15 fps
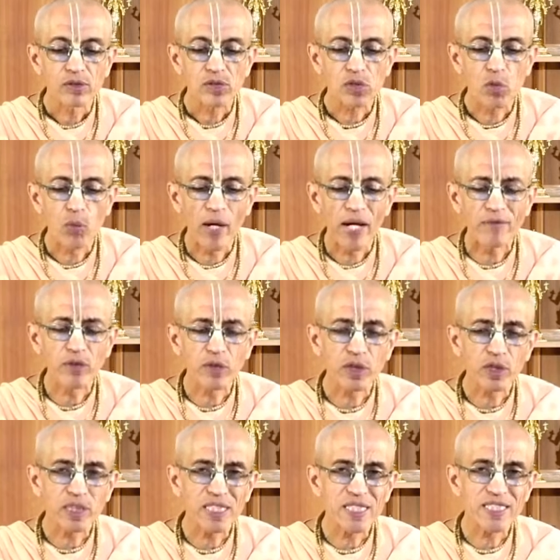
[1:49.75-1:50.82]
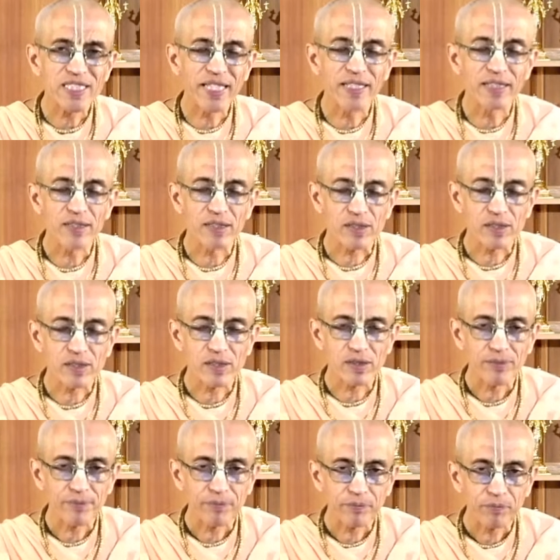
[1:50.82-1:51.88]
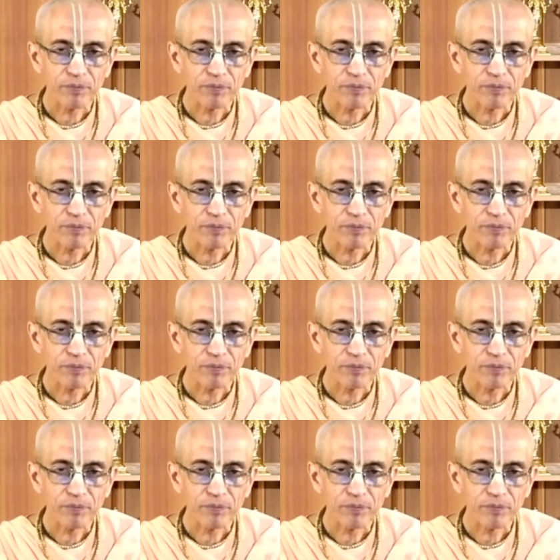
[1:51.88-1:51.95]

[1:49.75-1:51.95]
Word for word: So, why would Krishna say this?